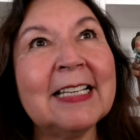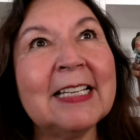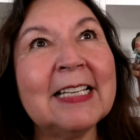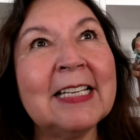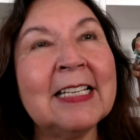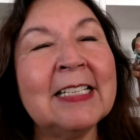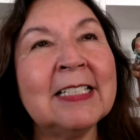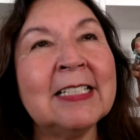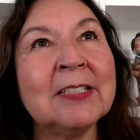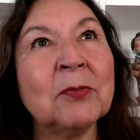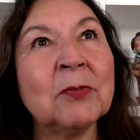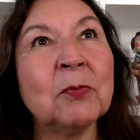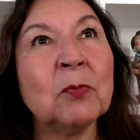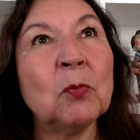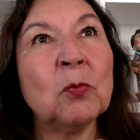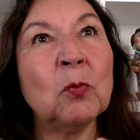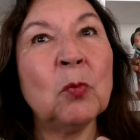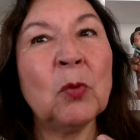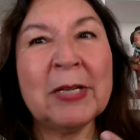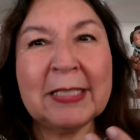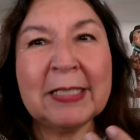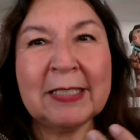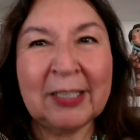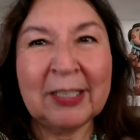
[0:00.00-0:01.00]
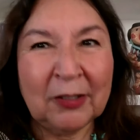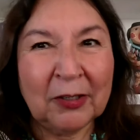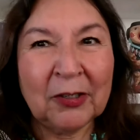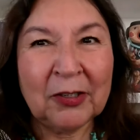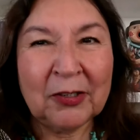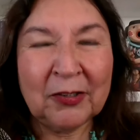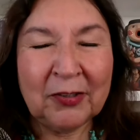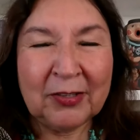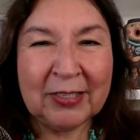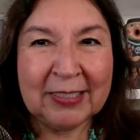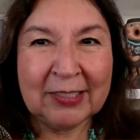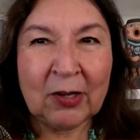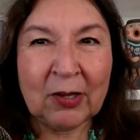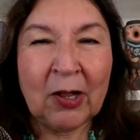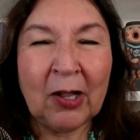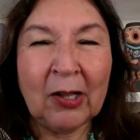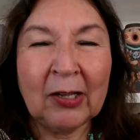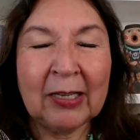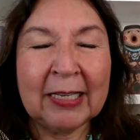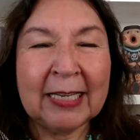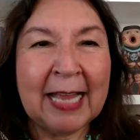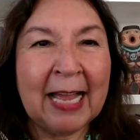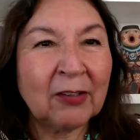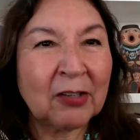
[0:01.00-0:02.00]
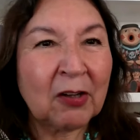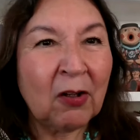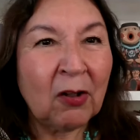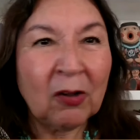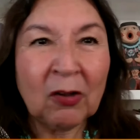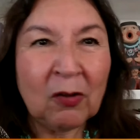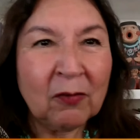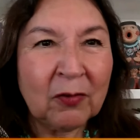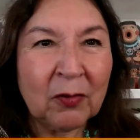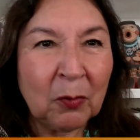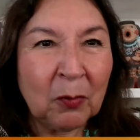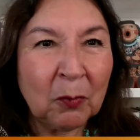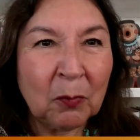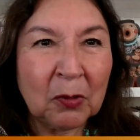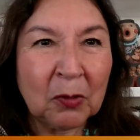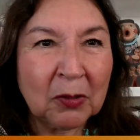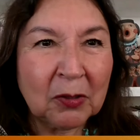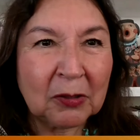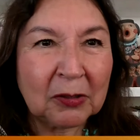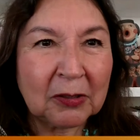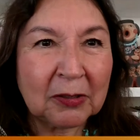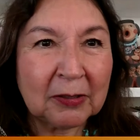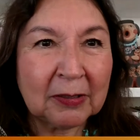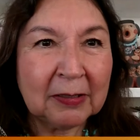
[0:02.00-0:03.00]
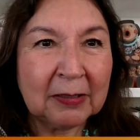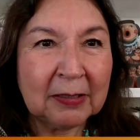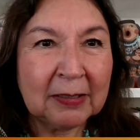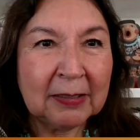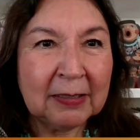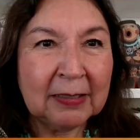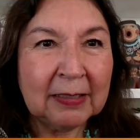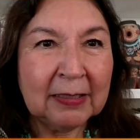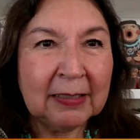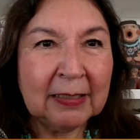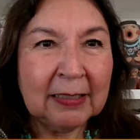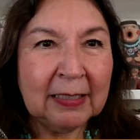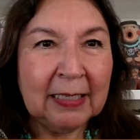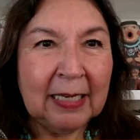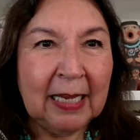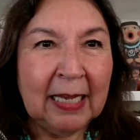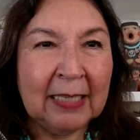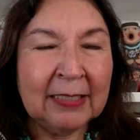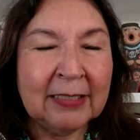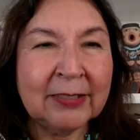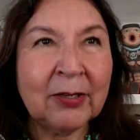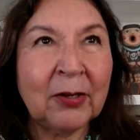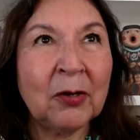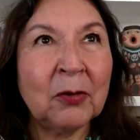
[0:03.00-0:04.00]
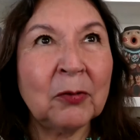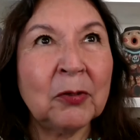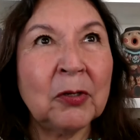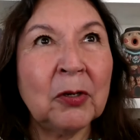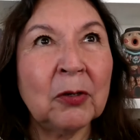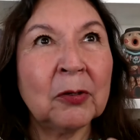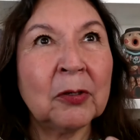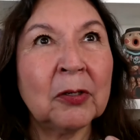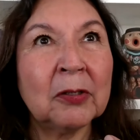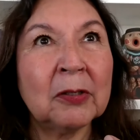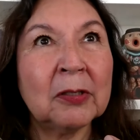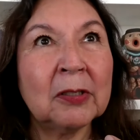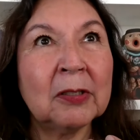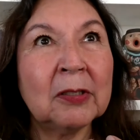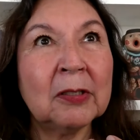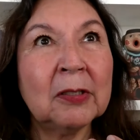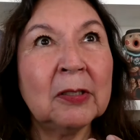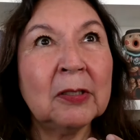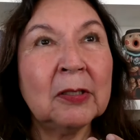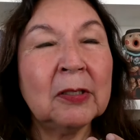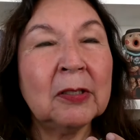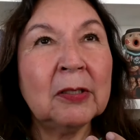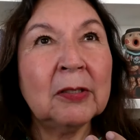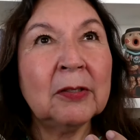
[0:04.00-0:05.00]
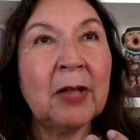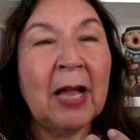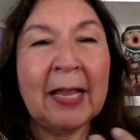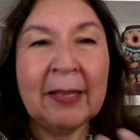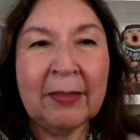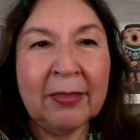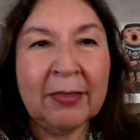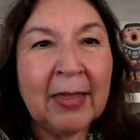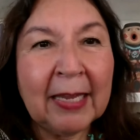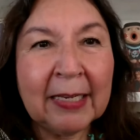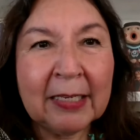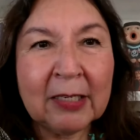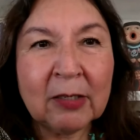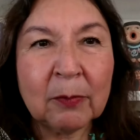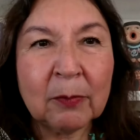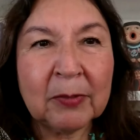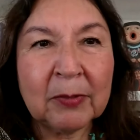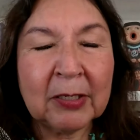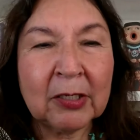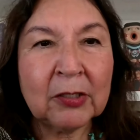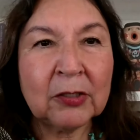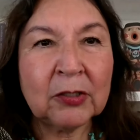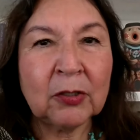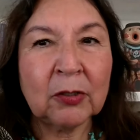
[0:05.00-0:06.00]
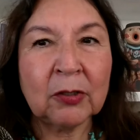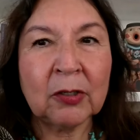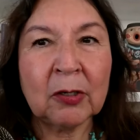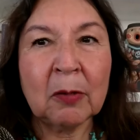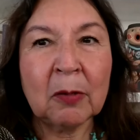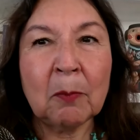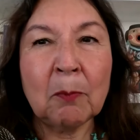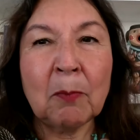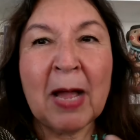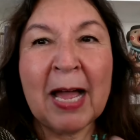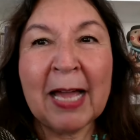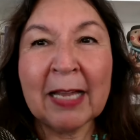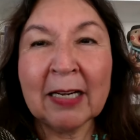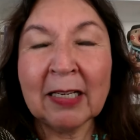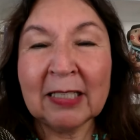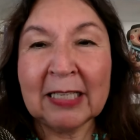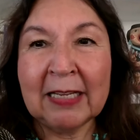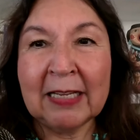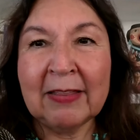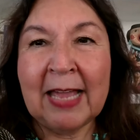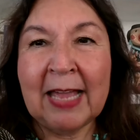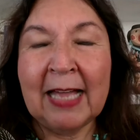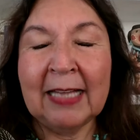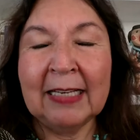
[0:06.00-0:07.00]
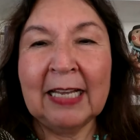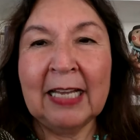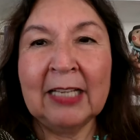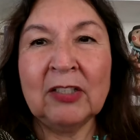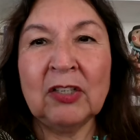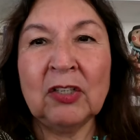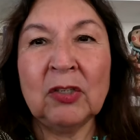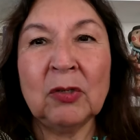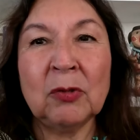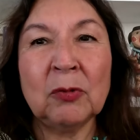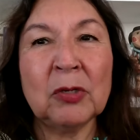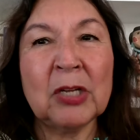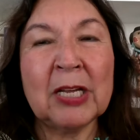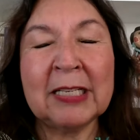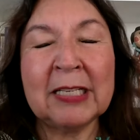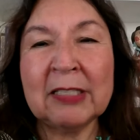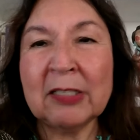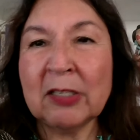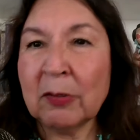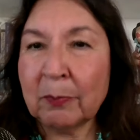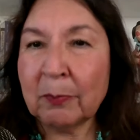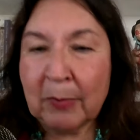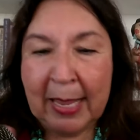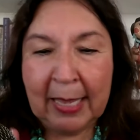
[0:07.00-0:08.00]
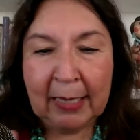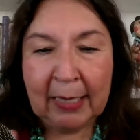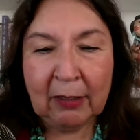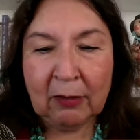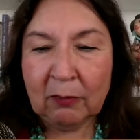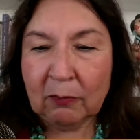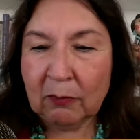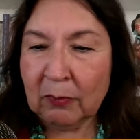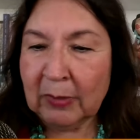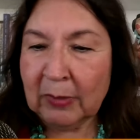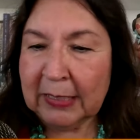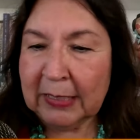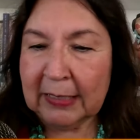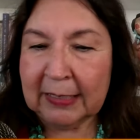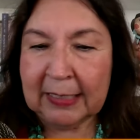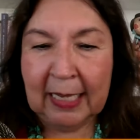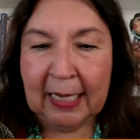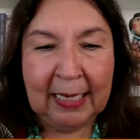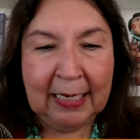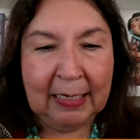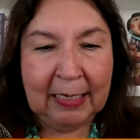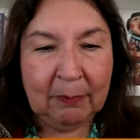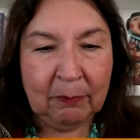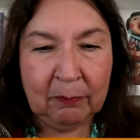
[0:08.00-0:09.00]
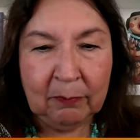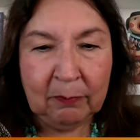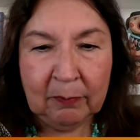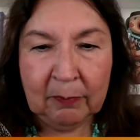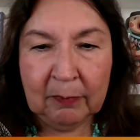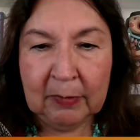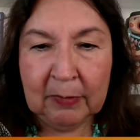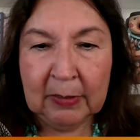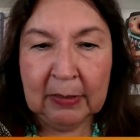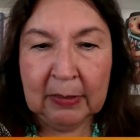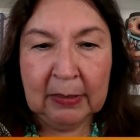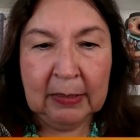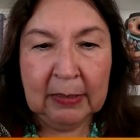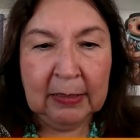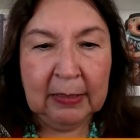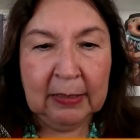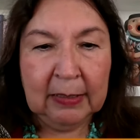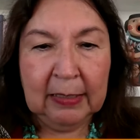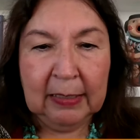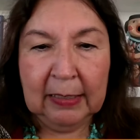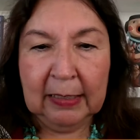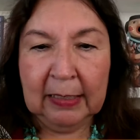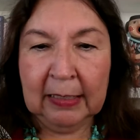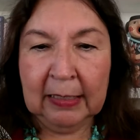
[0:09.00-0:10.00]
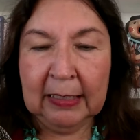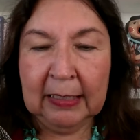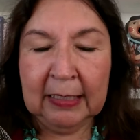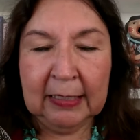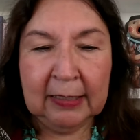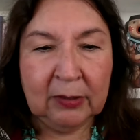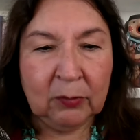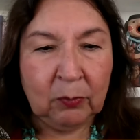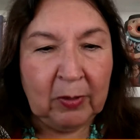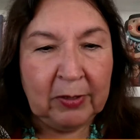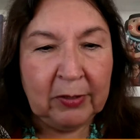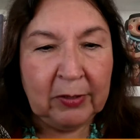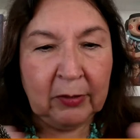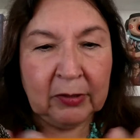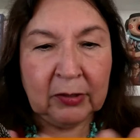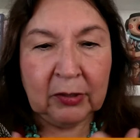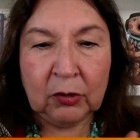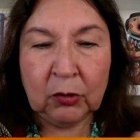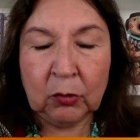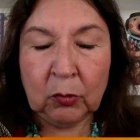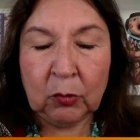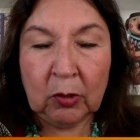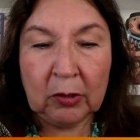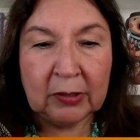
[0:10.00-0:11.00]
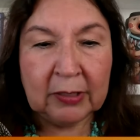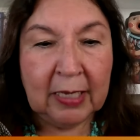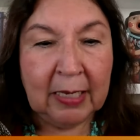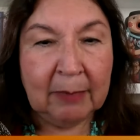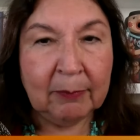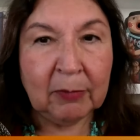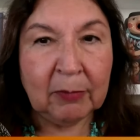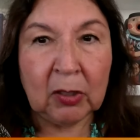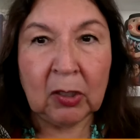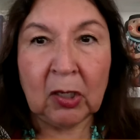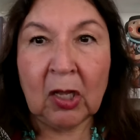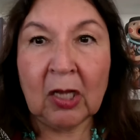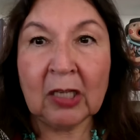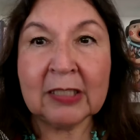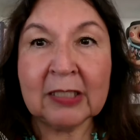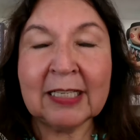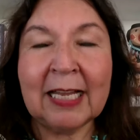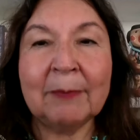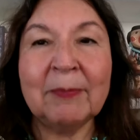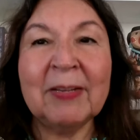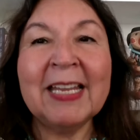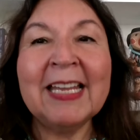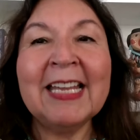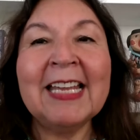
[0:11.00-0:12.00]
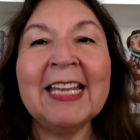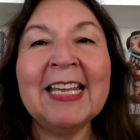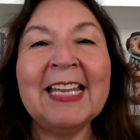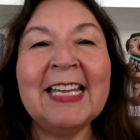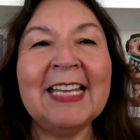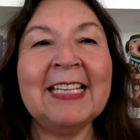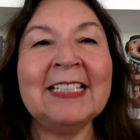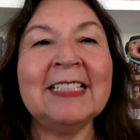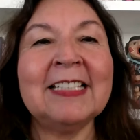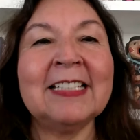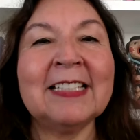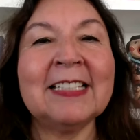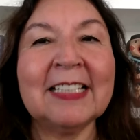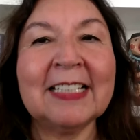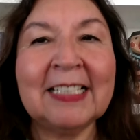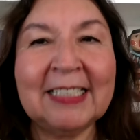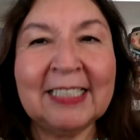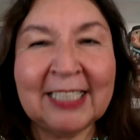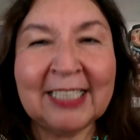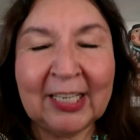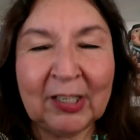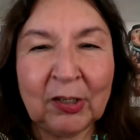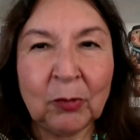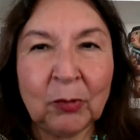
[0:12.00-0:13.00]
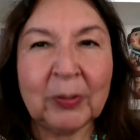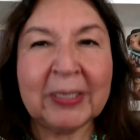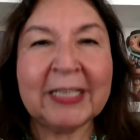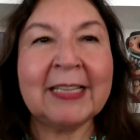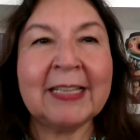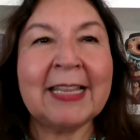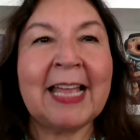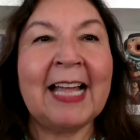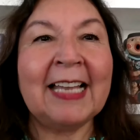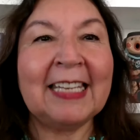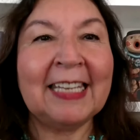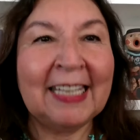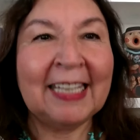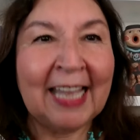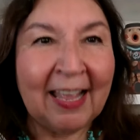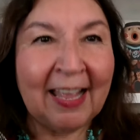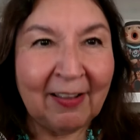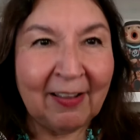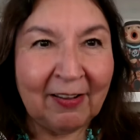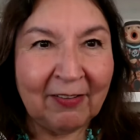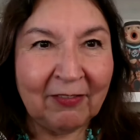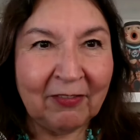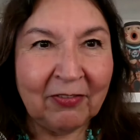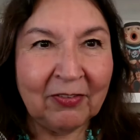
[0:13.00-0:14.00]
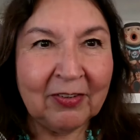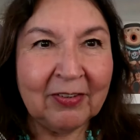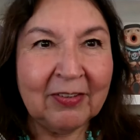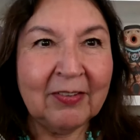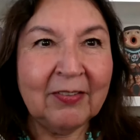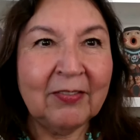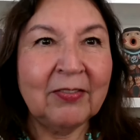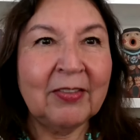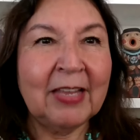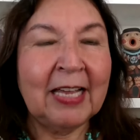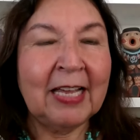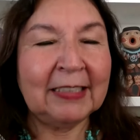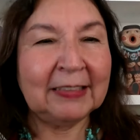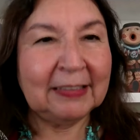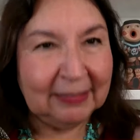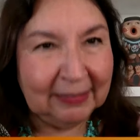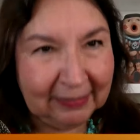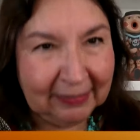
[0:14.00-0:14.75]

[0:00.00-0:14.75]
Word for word: is what the earth is calling out all over the world. And so you're, I thank you because you're modeling that, and you, it, no matter what time it is, whether it's a short time or a long time, it's continuing that love that